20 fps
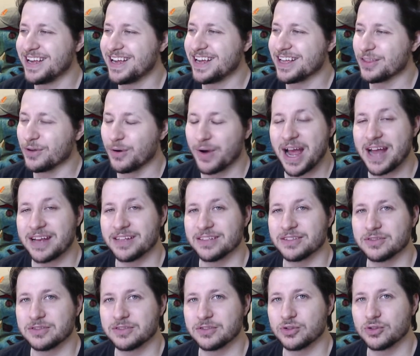though it had a
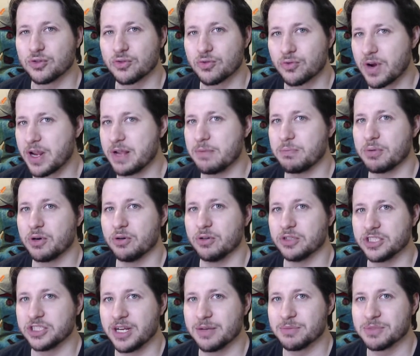great Pearl
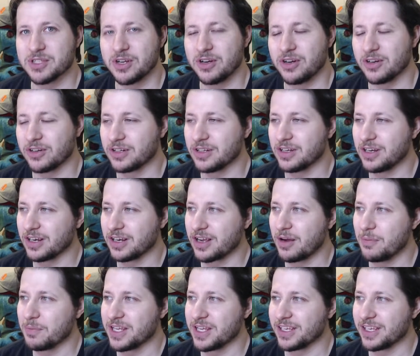Jam song
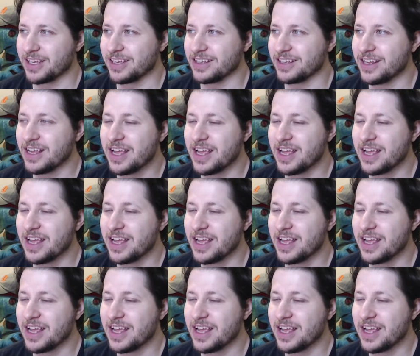accompanying it.